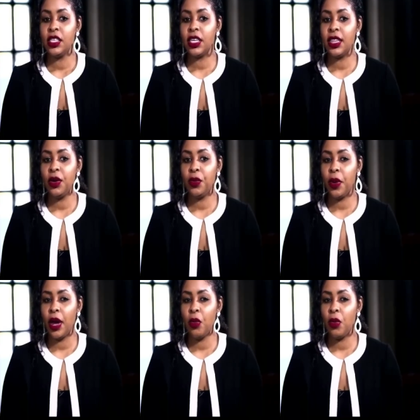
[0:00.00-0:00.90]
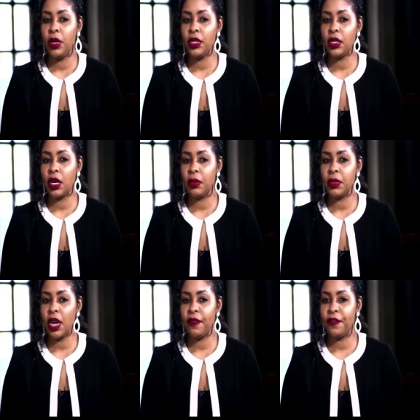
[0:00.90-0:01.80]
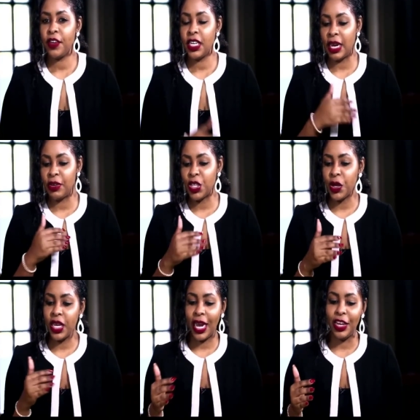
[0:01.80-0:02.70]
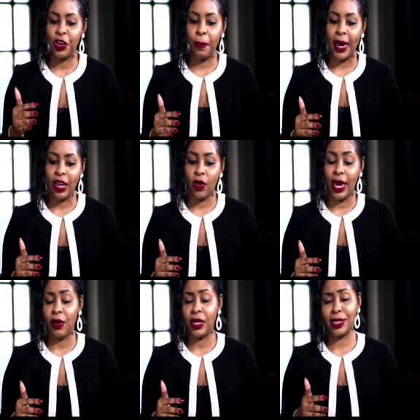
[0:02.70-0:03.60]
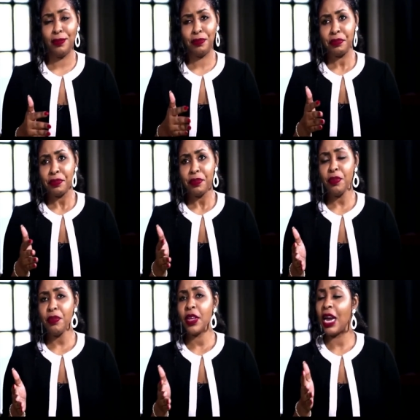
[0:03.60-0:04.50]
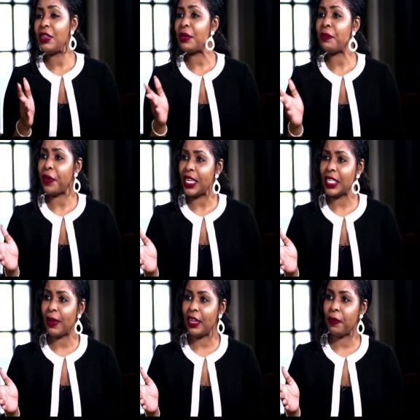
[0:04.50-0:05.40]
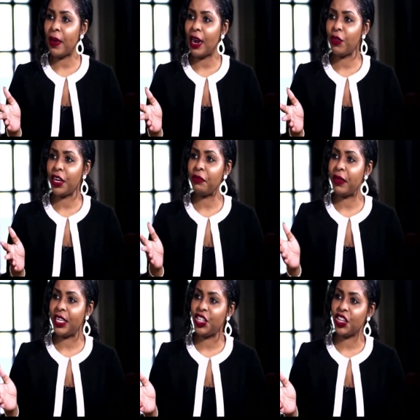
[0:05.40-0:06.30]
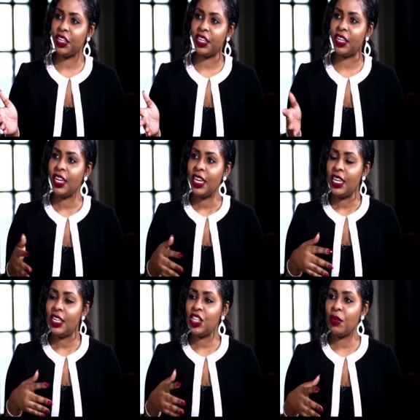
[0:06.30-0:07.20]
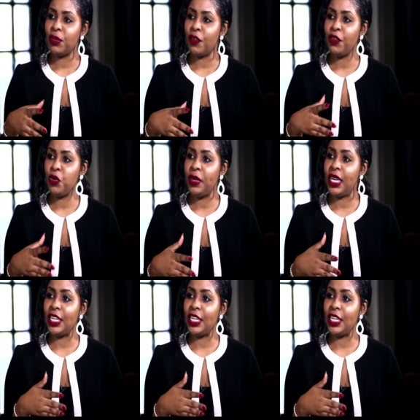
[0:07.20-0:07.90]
so then in terms of, because I was looking at your bio and I was impressed by the part where it mentioned in terms of you being